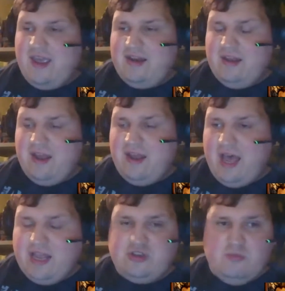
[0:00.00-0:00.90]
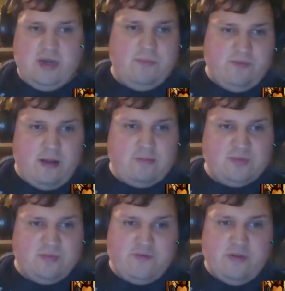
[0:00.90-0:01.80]
And I had so many
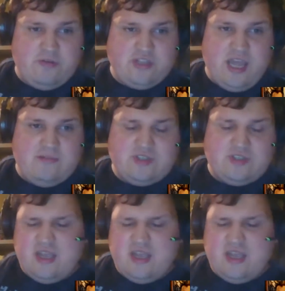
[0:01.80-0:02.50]
problems with those games.